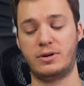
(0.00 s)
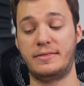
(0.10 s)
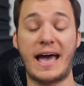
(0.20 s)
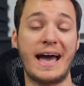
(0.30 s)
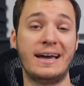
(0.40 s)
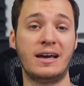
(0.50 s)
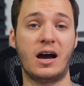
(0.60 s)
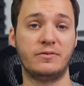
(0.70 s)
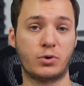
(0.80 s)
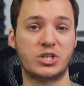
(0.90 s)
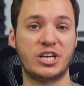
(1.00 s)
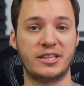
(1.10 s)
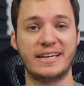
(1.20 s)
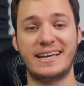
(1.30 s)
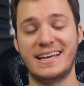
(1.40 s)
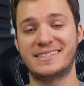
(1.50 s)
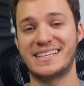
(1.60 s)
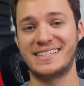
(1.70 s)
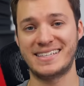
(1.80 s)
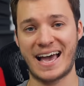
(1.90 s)
And that that, unfortunately, is
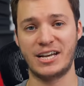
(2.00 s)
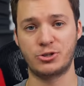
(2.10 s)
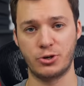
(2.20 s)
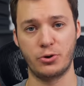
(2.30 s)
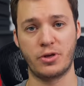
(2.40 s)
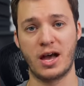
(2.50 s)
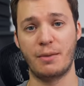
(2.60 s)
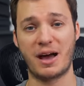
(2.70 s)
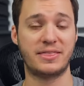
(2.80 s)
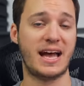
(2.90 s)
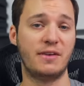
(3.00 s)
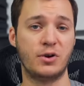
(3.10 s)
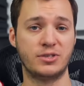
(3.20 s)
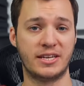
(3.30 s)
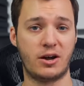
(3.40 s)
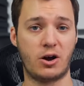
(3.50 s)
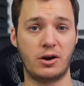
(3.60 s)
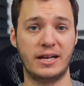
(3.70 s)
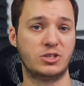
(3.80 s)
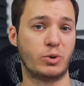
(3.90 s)
the sad truth about the iPhone
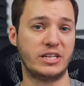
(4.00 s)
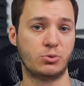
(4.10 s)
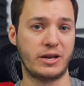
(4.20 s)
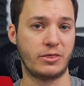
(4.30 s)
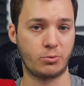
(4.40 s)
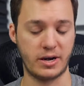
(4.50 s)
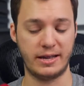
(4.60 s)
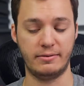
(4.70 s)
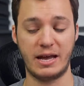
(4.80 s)
10R in 2023.